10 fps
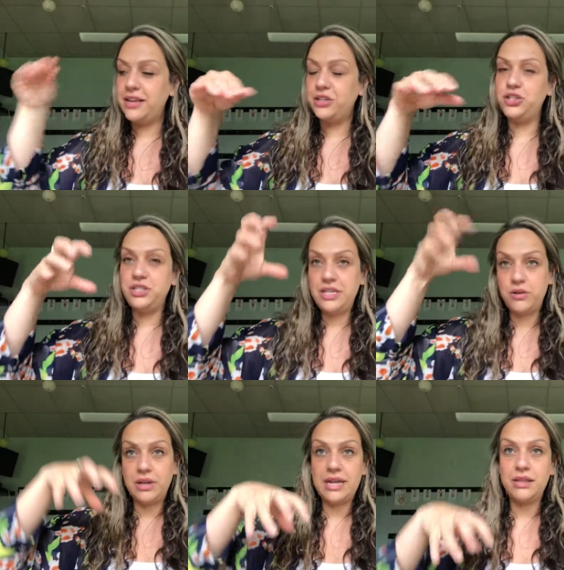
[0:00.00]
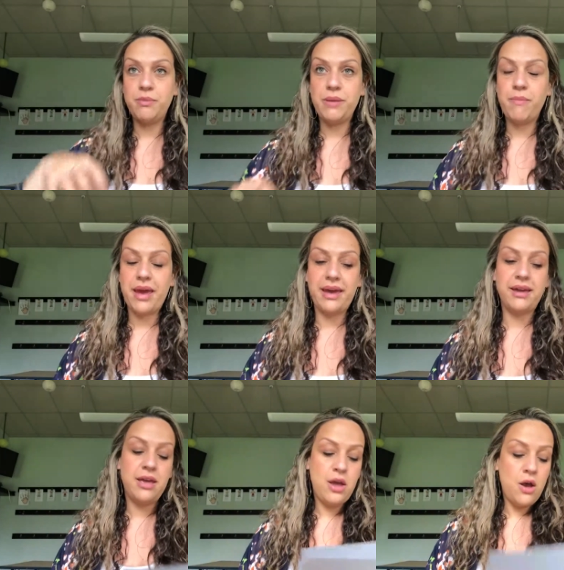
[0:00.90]
they just need to land the bean
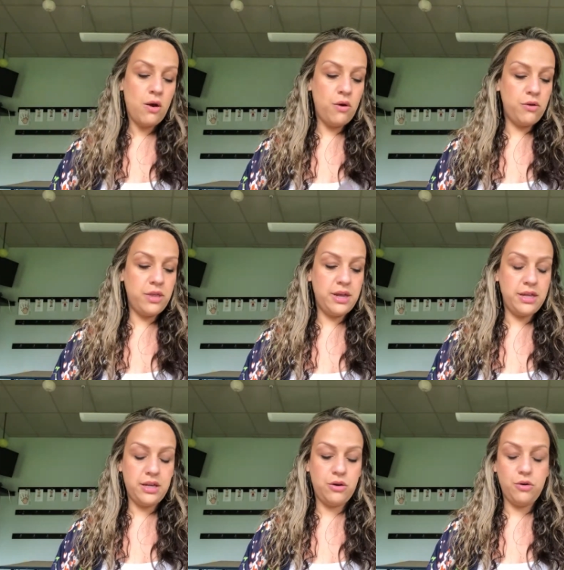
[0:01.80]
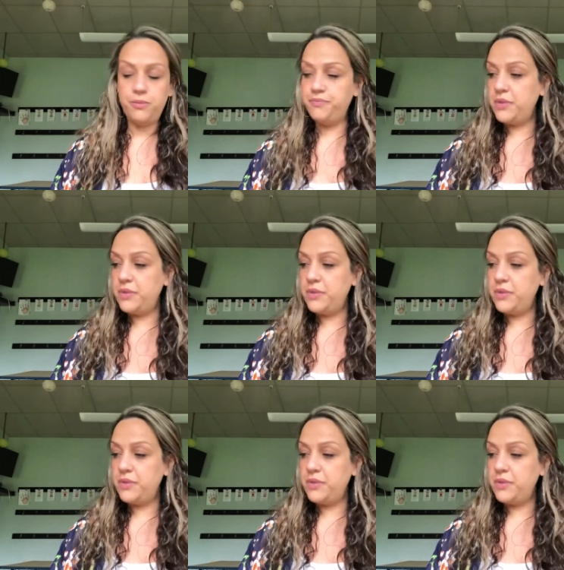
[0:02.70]
bag on the little